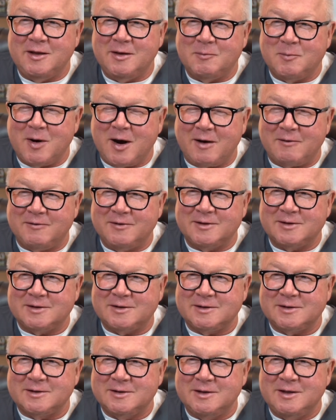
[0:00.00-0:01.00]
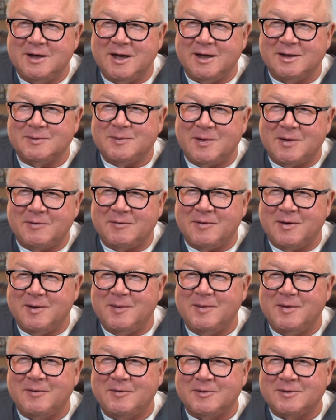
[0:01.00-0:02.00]
from. breakfast. You guys make yeah, fun of
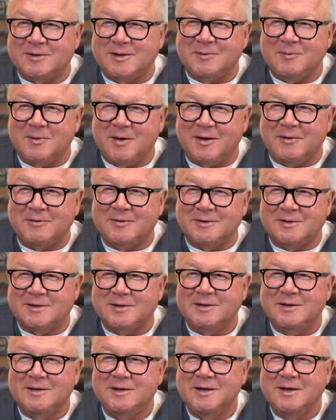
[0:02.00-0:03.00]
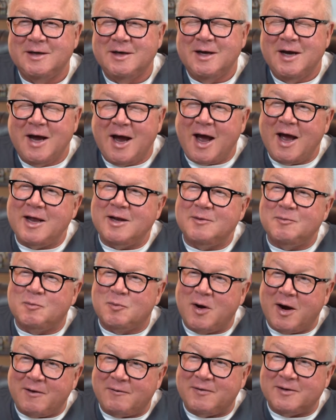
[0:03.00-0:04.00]
me breakfast. Yeah, you guys need to say that. But I,
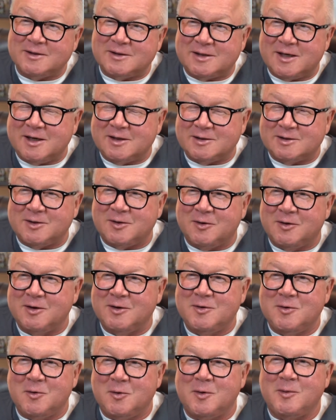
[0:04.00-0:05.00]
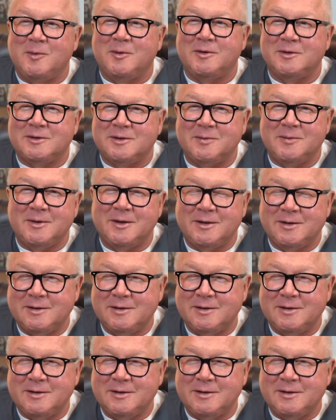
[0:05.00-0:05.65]
breakfast sounds totally normal to me.